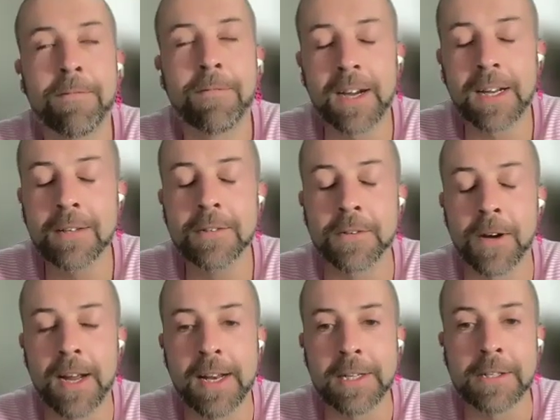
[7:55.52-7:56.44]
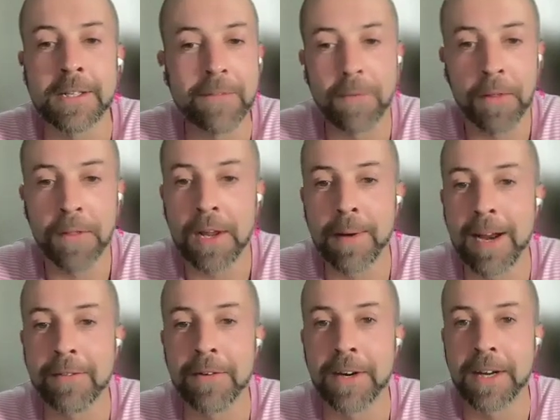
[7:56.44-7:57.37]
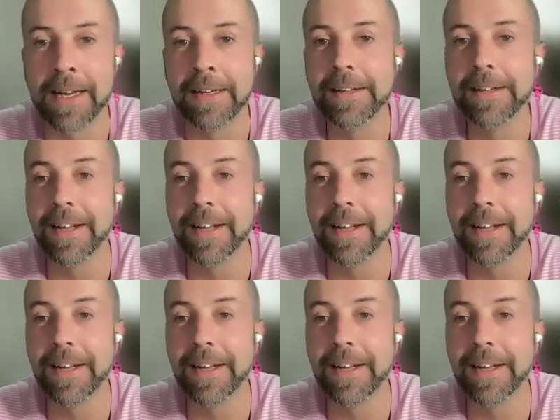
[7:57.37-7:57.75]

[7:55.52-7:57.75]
fucking dread and you never want to think about ever again?